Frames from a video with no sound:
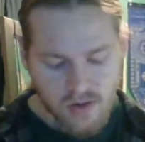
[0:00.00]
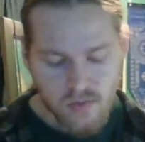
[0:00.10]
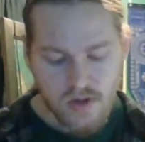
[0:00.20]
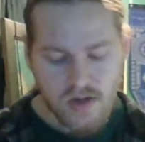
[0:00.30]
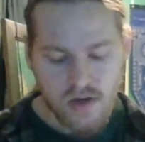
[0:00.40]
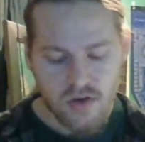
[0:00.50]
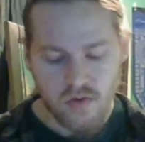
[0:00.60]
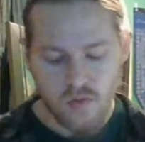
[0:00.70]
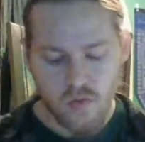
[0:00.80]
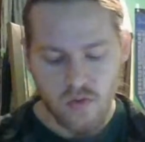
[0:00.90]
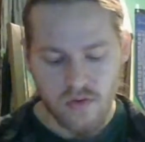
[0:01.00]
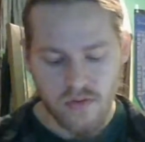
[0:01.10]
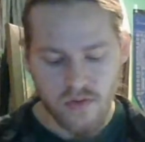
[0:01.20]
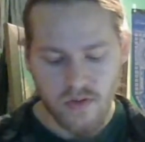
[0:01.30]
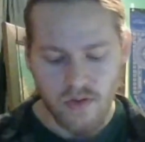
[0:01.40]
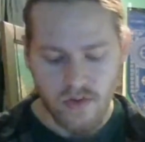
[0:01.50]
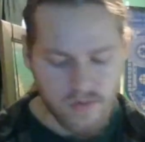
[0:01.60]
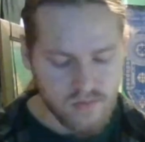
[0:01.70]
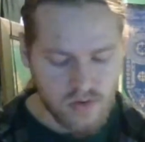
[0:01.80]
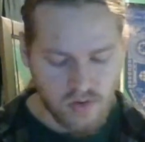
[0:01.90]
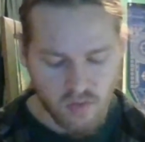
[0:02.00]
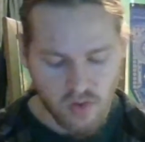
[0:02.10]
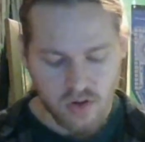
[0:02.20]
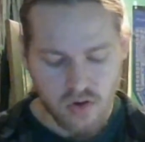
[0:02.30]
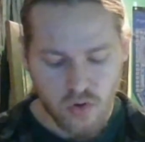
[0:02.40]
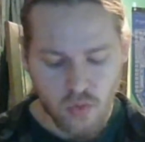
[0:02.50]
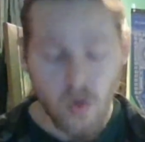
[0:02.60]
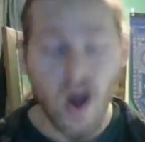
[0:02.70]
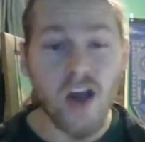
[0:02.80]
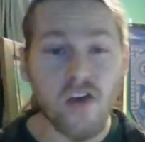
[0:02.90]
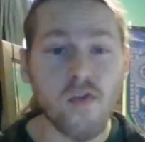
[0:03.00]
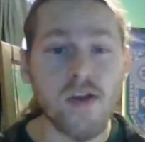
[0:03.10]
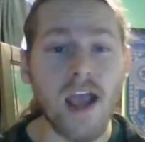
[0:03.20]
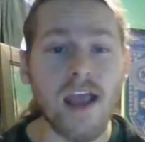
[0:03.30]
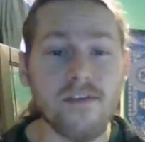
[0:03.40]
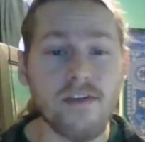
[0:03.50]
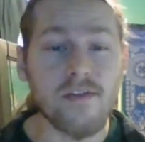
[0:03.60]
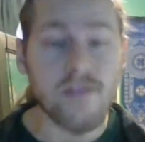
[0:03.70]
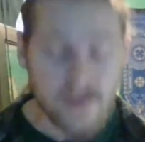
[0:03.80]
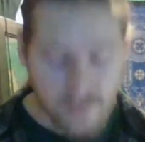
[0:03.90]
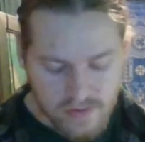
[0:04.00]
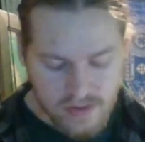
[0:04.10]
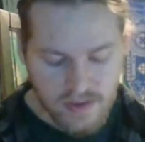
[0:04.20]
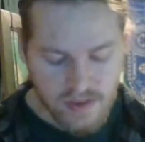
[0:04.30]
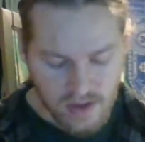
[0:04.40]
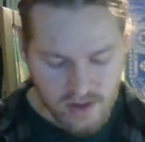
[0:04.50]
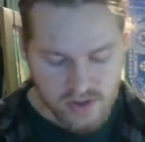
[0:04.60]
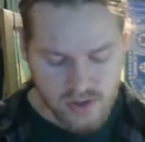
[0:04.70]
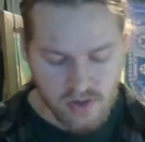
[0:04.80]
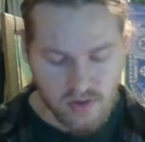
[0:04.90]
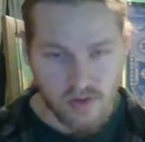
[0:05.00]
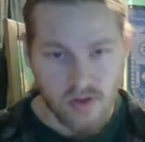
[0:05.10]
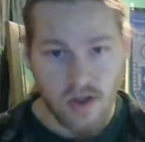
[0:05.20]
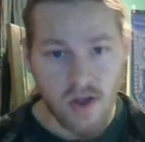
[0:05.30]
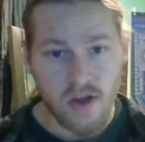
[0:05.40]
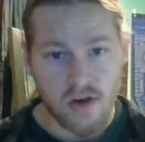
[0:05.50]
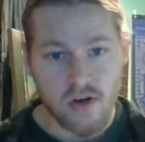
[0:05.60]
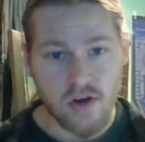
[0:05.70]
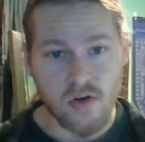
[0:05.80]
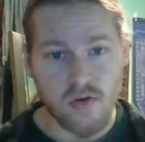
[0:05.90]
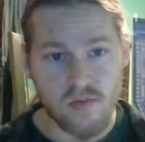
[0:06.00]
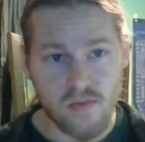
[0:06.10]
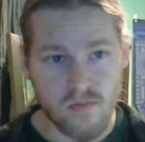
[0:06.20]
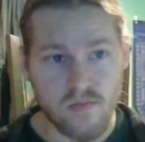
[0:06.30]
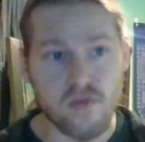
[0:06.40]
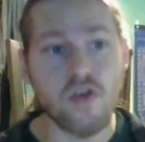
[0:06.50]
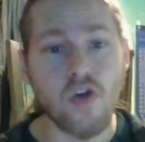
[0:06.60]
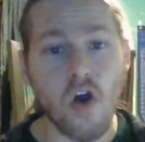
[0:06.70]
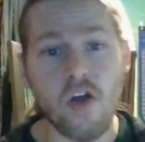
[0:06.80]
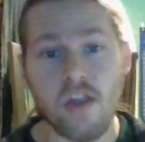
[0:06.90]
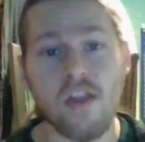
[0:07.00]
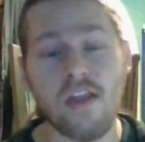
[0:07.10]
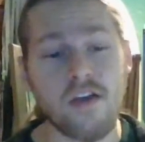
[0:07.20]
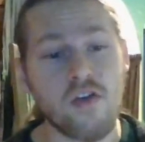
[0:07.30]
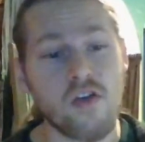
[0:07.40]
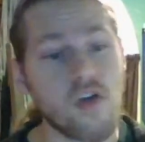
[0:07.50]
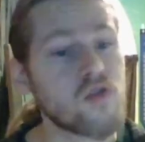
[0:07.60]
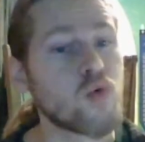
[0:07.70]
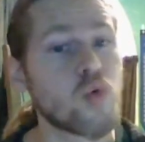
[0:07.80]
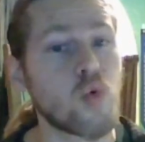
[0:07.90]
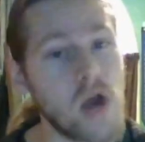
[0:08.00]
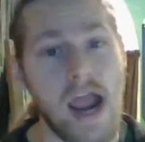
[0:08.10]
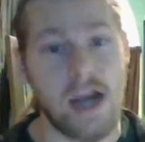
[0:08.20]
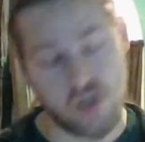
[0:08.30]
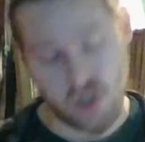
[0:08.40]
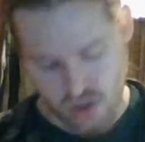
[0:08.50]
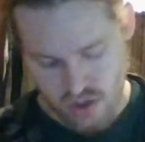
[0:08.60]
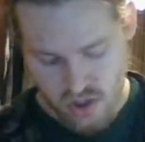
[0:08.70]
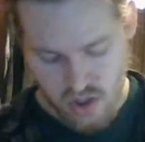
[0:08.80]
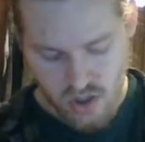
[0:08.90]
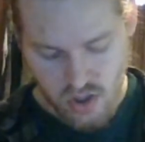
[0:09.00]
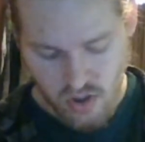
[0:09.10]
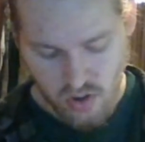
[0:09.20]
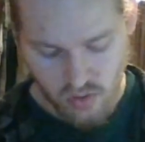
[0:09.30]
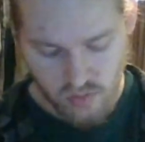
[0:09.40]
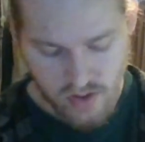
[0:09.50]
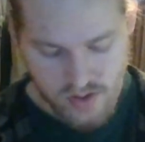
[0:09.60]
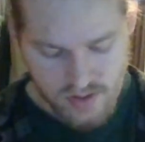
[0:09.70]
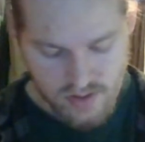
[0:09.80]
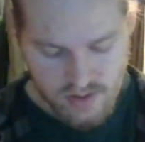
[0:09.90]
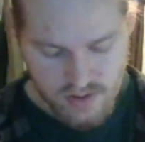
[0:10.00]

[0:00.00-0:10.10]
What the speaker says: You need to destroy 250 sections to cause this thing to start to crash. Alright?